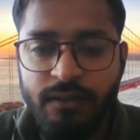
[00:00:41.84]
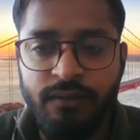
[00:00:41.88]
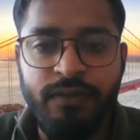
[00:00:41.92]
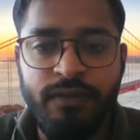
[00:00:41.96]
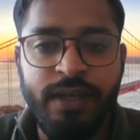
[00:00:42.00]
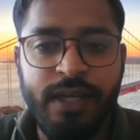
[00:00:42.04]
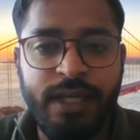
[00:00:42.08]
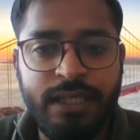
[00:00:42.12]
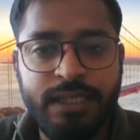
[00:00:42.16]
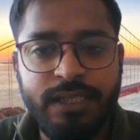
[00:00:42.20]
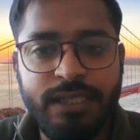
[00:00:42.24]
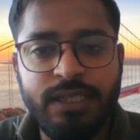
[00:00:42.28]

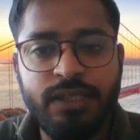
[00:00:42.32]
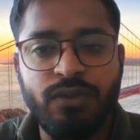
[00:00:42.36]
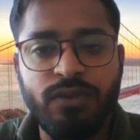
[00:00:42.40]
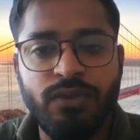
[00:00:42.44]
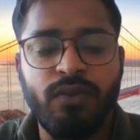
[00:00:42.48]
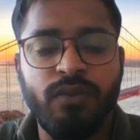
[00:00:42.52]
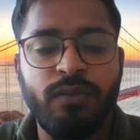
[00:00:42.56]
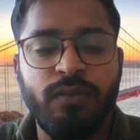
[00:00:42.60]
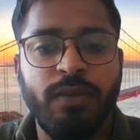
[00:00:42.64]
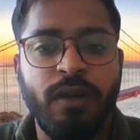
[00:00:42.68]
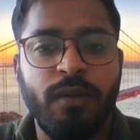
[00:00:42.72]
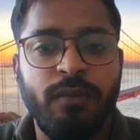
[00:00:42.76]
ways
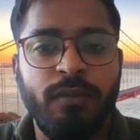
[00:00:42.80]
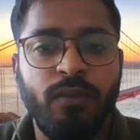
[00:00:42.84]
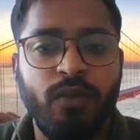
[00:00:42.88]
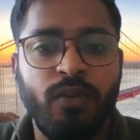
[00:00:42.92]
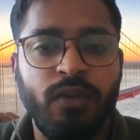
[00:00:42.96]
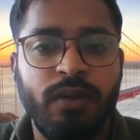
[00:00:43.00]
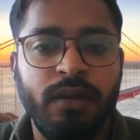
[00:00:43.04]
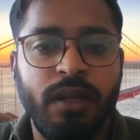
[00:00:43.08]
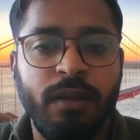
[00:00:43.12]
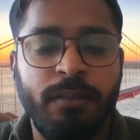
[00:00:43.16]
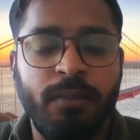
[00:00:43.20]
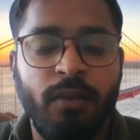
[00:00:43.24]
to
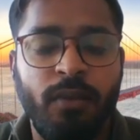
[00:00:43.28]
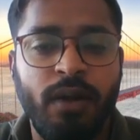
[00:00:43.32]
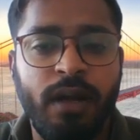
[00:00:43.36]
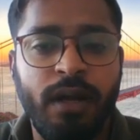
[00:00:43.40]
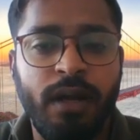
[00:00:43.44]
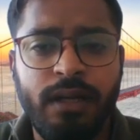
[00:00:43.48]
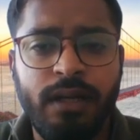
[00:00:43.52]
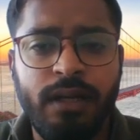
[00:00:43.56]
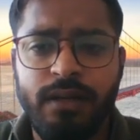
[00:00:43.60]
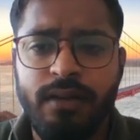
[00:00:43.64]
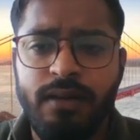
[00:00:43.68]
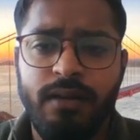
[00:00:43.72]
promote the
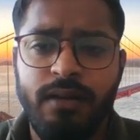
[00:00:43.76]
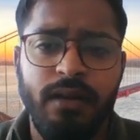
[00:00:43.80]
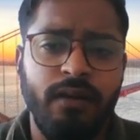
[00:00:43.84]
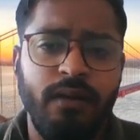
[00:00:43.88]
product.